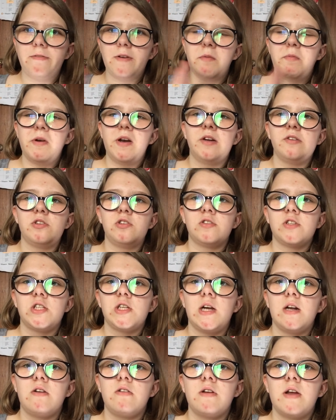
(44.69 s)
If I pronounce your
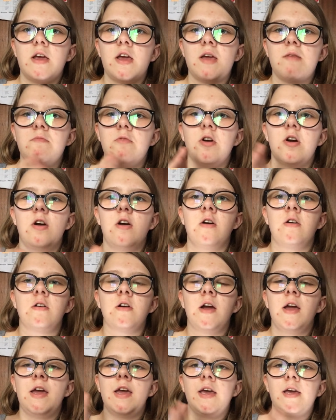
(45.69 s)
channel name
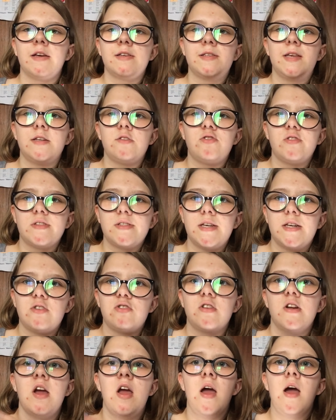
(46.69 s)
wrong, etc,
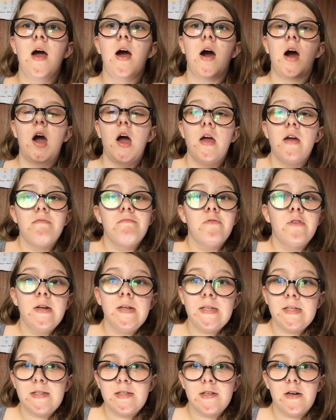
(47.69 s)
etc, I am
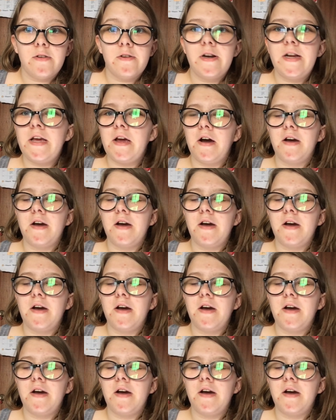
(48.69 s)
really sorry.